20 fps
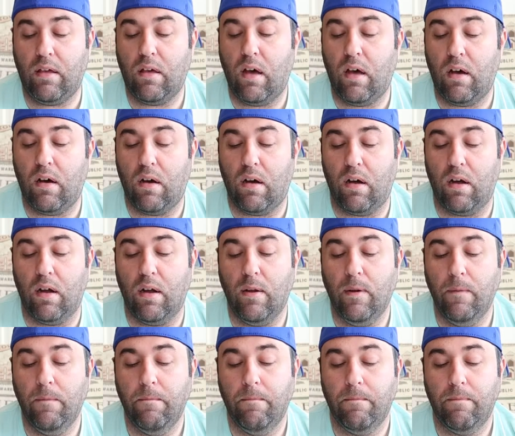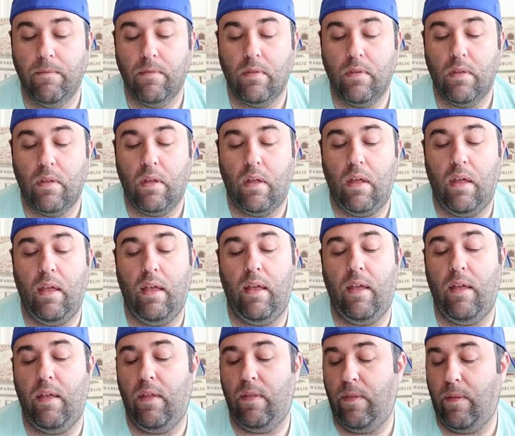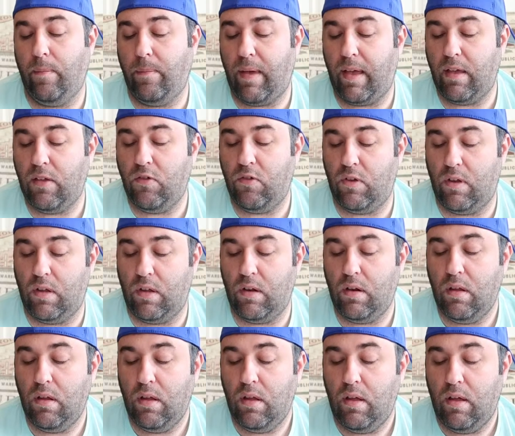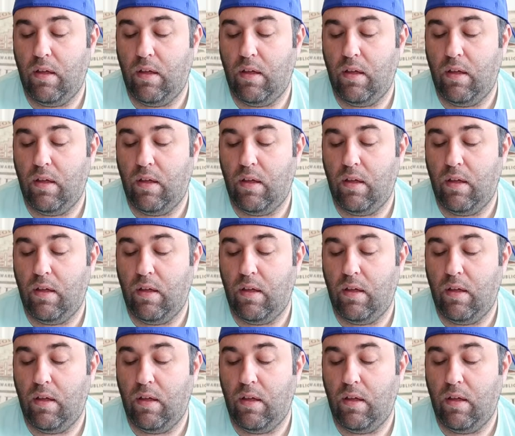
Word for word: car in the mansion.